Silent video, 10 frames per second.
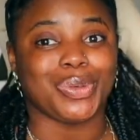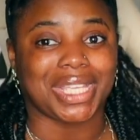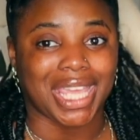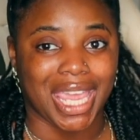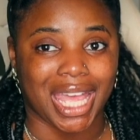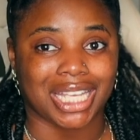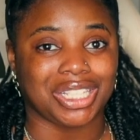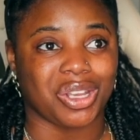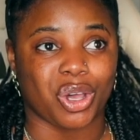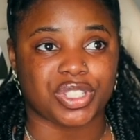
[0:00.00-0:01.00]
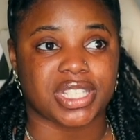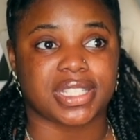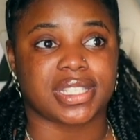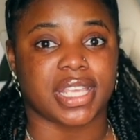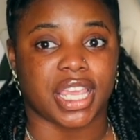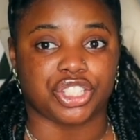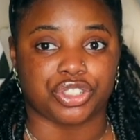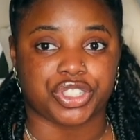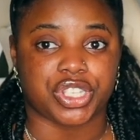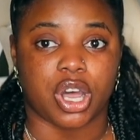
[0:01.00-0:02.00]
can, you know, sage
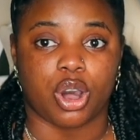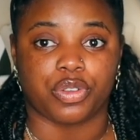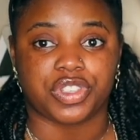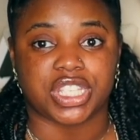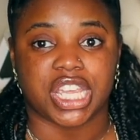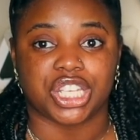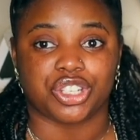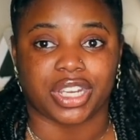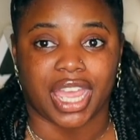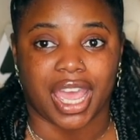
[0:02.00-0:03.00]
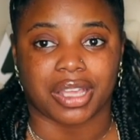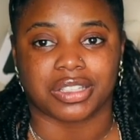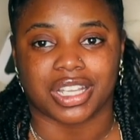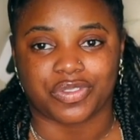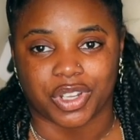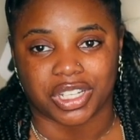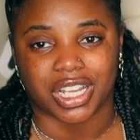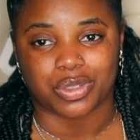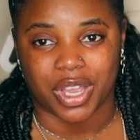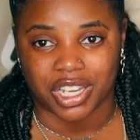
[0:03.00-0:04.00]
yourself, sage your cat. That's funny.
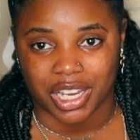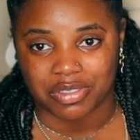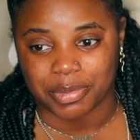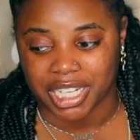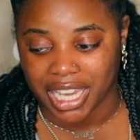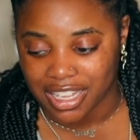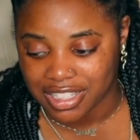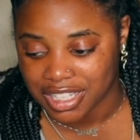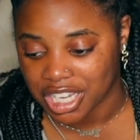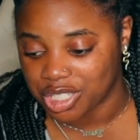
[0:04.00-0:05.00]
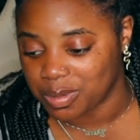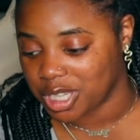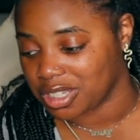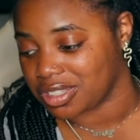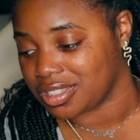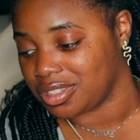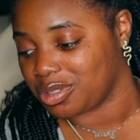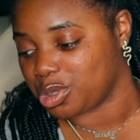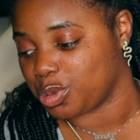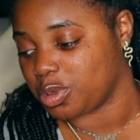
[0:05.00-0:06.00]
That's why I named my cat Sage, because, you
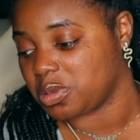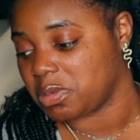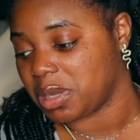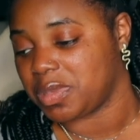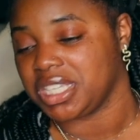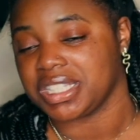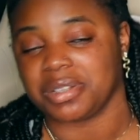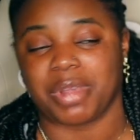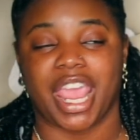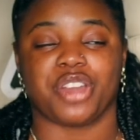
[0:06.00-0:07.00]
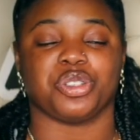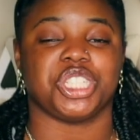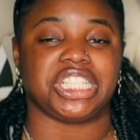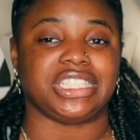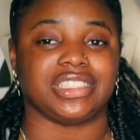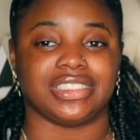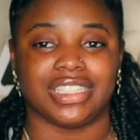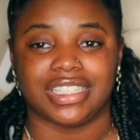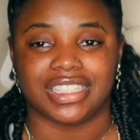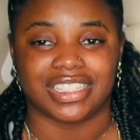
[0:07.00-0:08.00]
know, she's supposed to be my peace and my energy, and,
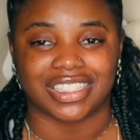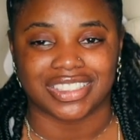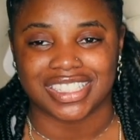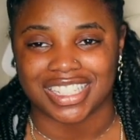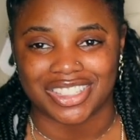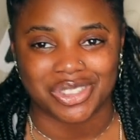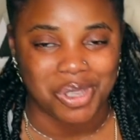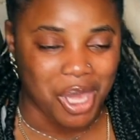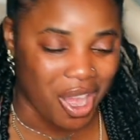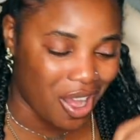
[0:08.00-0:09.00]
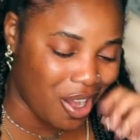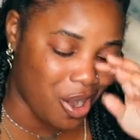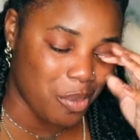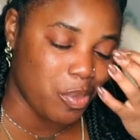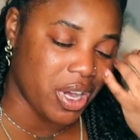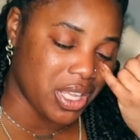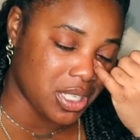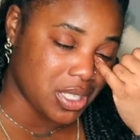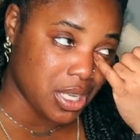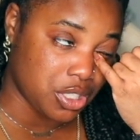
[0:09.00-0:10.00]
you know, isn't it cute? But
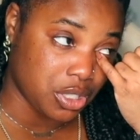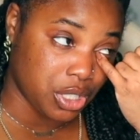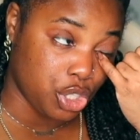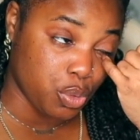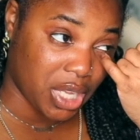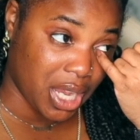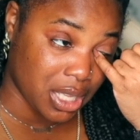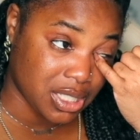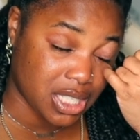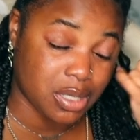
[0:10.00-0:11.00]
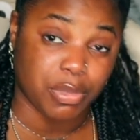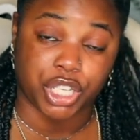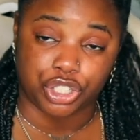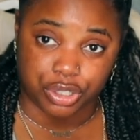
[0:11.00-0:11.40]
essentially you can smudge